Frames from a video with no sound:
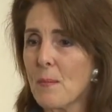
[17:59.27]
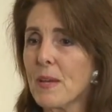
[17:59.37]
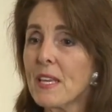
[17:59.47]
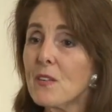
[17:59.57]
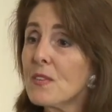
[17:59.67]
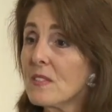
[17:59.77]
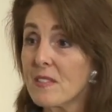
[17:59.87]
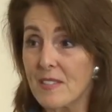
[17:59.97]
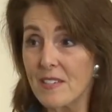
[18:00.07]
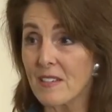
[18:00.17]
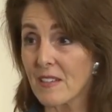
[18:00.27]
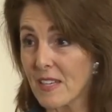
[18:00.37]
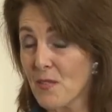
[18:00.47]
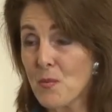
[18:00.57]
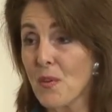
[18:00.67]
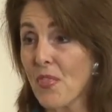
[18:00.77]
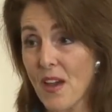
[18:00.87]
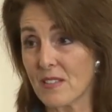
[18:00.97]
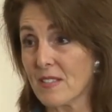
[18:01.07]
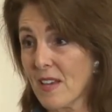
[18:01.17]
But even still, even with
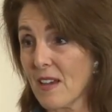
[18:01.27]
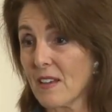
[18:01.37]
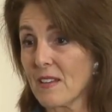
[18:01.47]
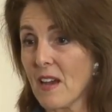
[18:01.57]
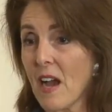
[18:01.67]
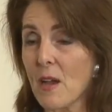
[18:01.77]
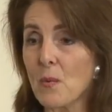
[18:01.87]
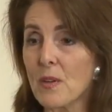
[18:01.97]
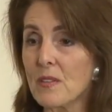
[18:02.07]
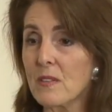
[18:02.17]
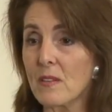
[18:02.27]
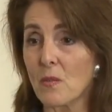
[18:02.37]
that said, I would